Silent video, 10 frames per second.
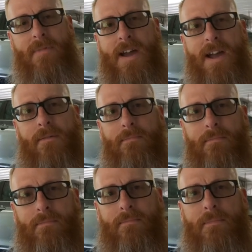a hand,
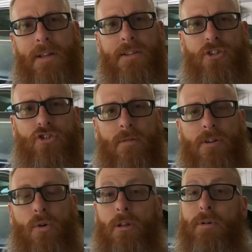make this job go a
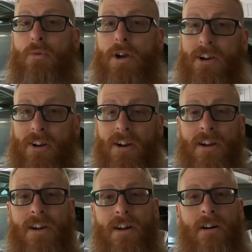little bit quicker
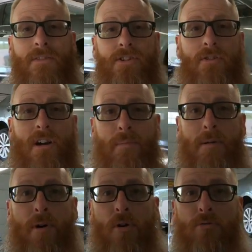on this great big
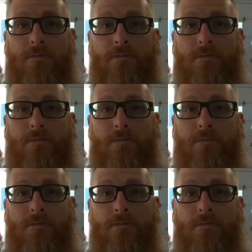boat.